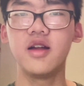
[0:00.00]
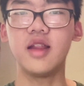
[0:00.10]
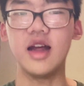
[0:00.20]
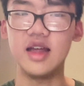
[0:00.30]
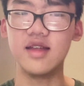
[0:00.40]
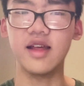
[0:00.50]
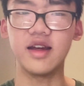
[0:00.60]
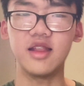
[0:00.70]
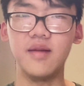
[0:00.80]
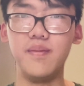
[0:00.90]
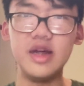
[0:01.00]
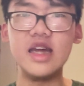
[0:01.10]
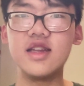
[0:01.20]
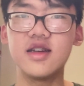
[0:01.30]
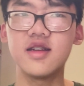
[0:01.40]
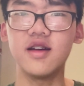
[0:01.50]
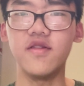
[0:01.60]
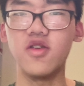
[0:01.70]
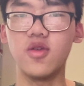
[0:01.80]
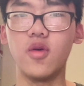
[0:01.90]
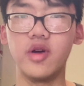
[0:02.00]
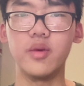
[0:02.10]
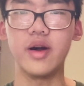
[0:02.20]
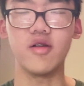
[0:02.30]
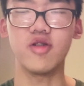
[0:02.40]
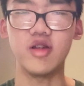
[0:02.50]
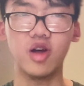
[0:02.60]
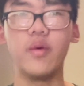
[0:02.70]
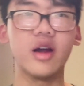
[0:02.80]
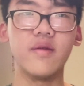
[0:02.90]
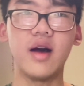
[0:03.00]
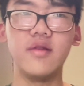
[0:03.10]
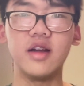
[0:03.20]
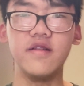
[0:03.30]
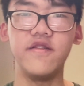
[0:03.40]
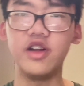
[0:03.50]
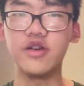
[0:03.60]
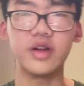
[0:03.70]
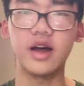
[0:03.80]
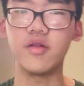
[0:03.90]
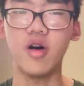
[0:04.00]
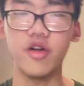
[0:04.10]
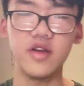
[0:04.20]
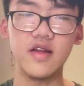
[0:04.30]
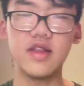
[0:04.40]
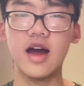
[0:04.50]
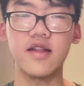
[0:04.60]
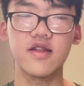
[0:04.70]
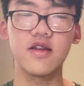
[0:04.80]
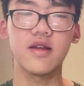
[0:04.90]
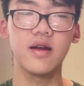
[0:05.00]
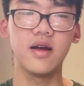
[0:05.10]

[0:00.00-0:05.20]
That is like the meat of the story where she's going around and figuring out all these deaths,